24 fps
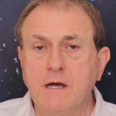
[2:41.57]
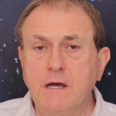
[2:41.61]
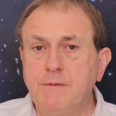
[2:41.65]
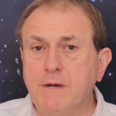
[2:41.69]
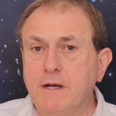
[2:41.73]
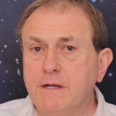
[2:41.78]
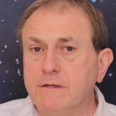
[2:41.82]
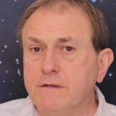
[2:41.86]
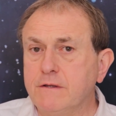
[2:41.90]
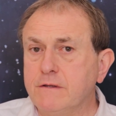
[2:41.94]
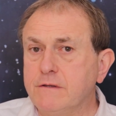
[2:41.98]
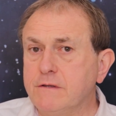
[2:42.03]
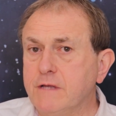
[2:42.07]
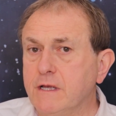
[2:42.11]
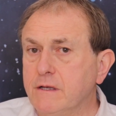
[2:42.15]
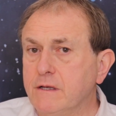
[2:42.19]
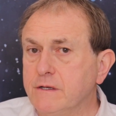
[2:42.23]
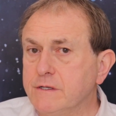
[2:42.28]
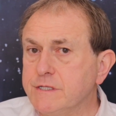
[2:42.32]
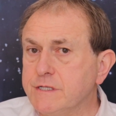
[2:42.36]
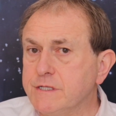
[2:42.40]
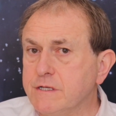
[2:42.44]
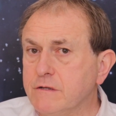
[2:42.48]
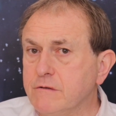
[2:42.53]
about the
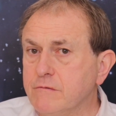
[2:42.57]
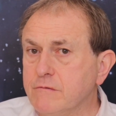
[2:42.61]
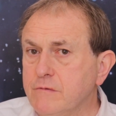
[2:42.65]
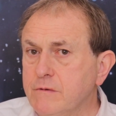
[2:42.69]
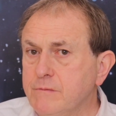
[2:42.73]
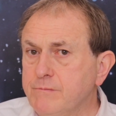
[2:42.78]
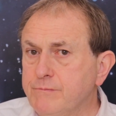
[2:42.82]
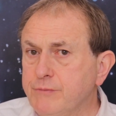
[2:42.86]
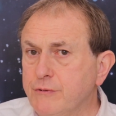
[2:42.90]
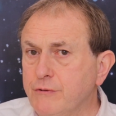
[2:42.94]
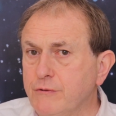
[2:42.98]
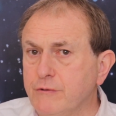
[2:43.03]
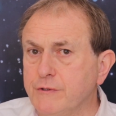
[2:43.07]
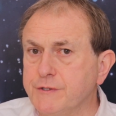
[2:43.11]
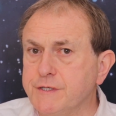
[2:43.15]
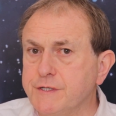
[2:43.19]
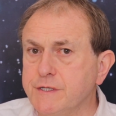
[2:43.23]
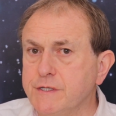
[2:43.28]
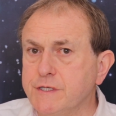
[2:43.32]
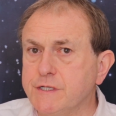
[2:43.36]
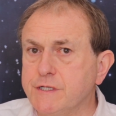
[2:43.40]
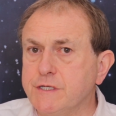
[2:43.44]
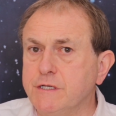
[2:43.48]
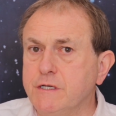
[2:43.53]
things that are
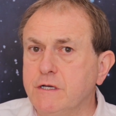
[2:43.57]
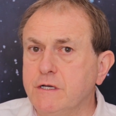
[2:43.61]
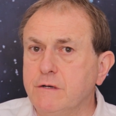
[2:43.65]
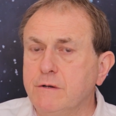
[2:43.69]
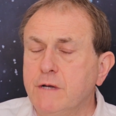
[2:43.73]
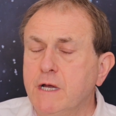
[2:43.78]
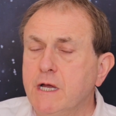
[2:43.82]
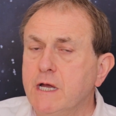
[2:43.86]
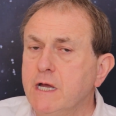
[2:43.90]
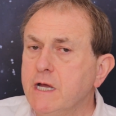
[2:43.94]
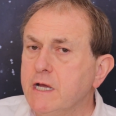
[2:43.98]
important to you.